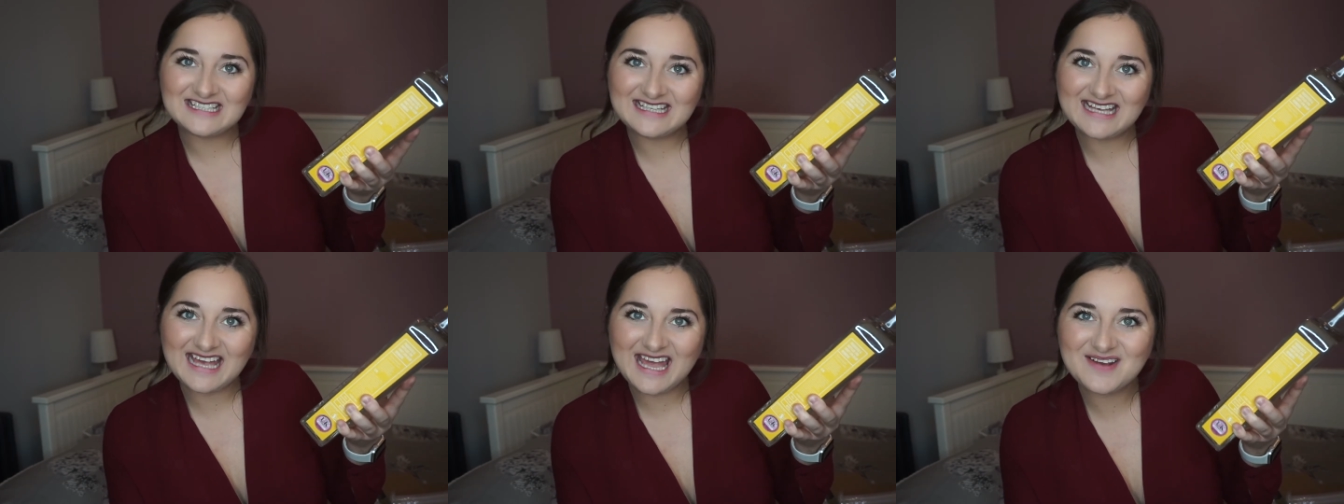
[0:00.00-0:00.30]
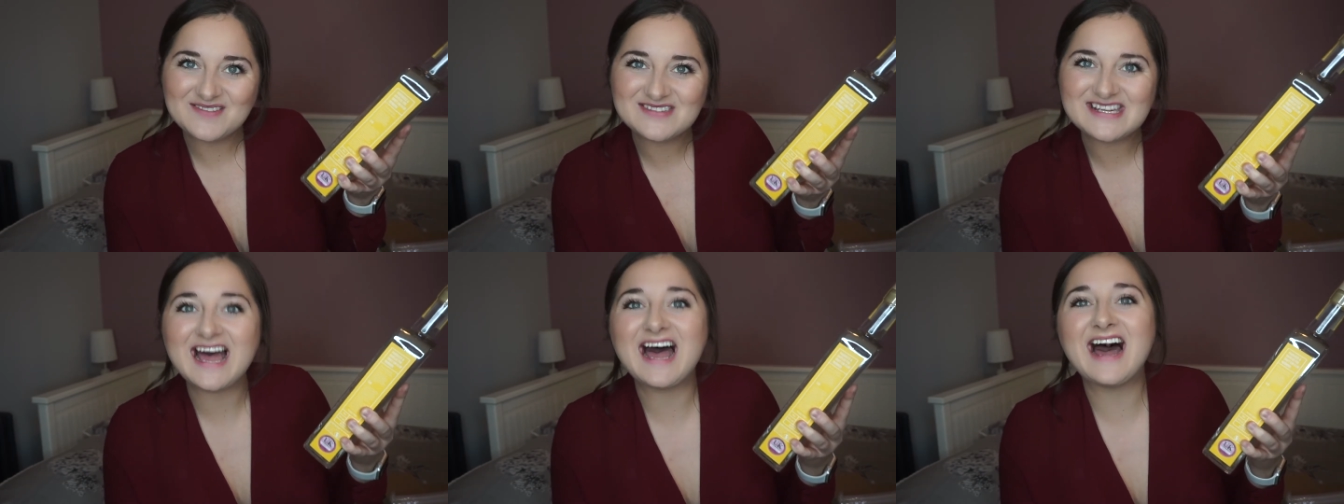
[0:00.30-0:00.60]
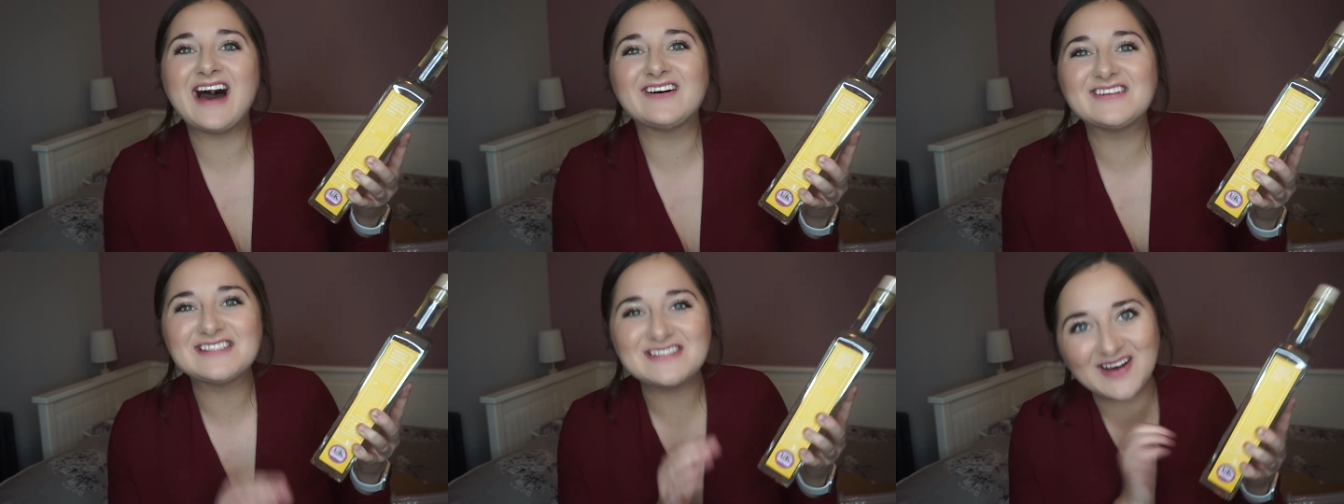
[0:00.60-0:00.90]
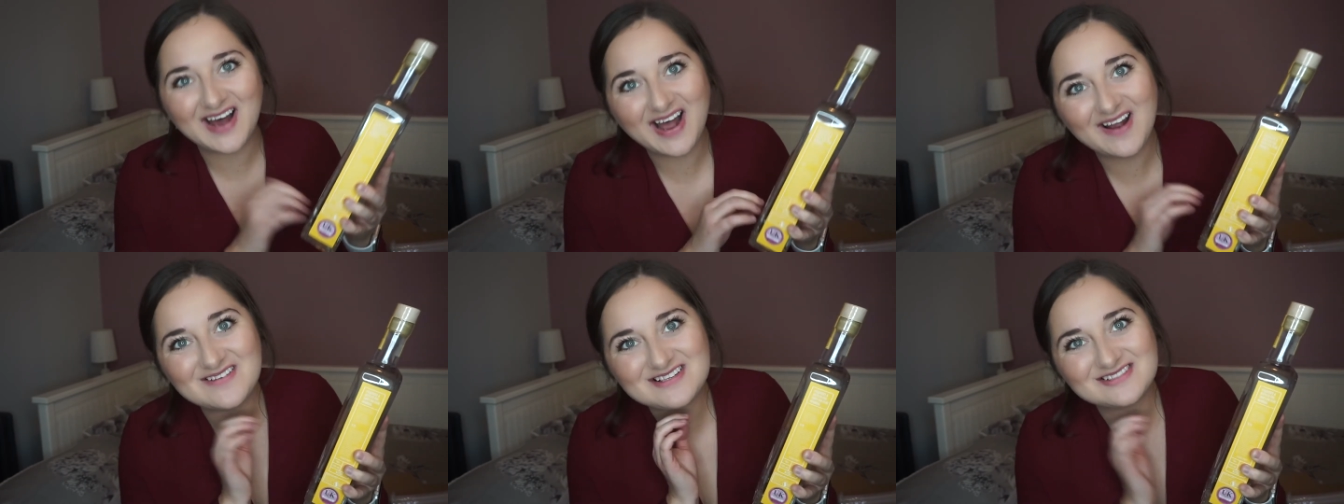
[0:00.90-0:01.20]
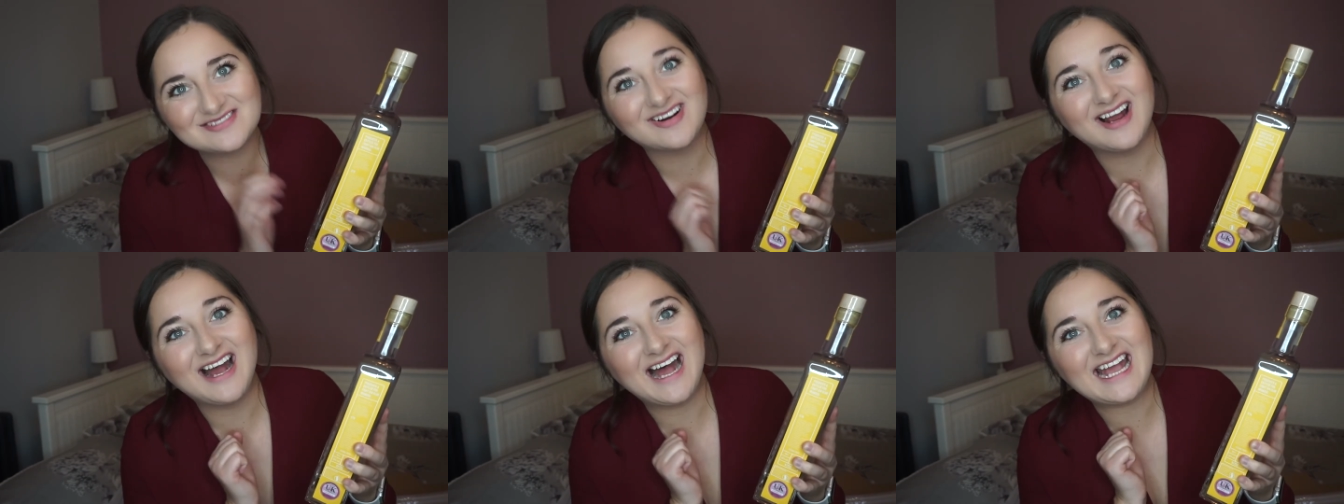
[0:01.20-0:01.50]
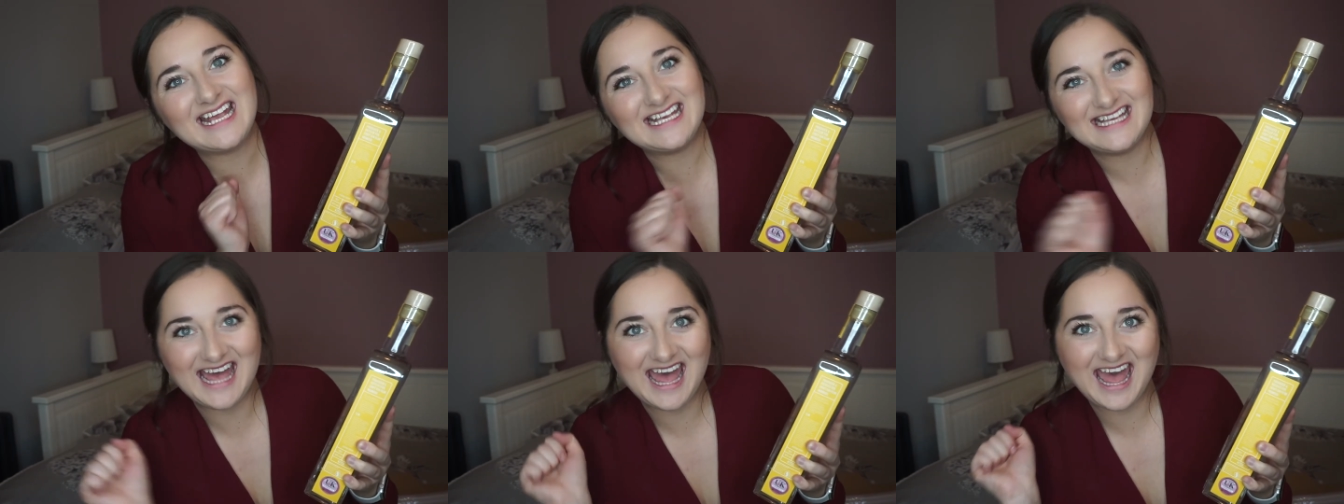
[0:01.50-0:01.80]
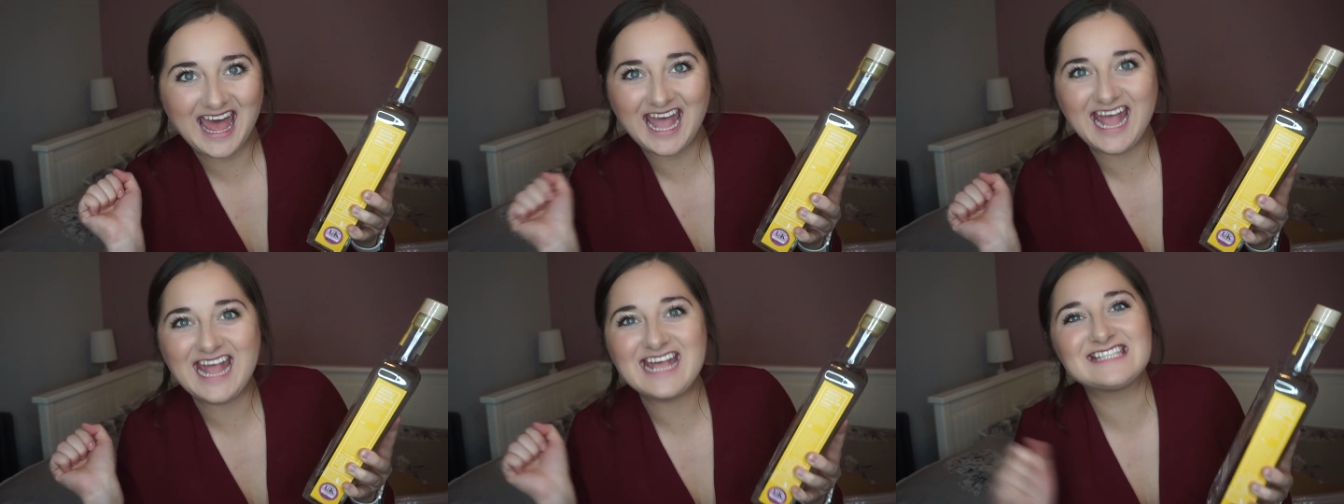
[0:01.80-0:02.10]
in Cape Town. So I was right,
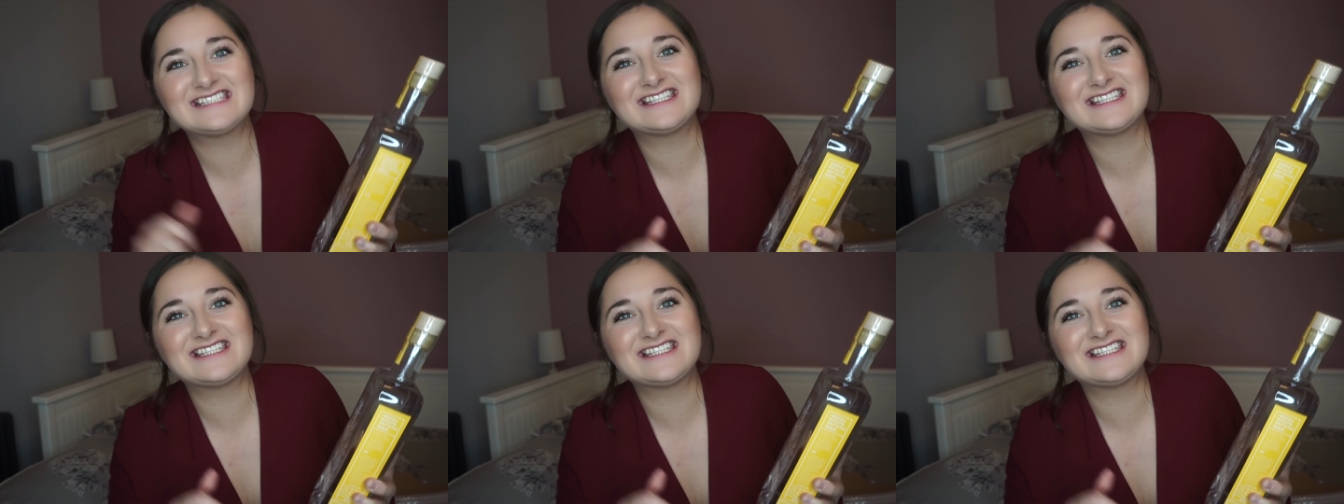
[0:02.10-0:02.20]
yay!